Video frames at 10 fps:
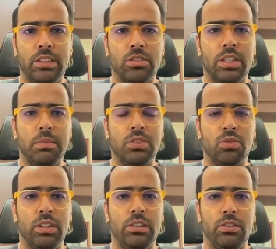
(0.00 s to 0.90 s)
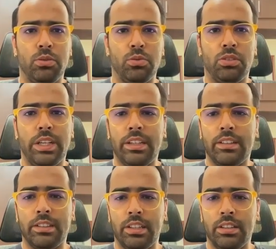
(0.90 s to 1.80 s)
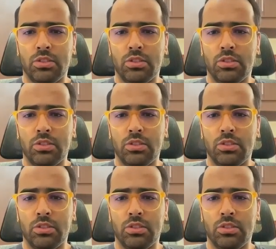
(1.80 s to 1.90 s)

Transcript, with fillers: So that means only 2 threads are there.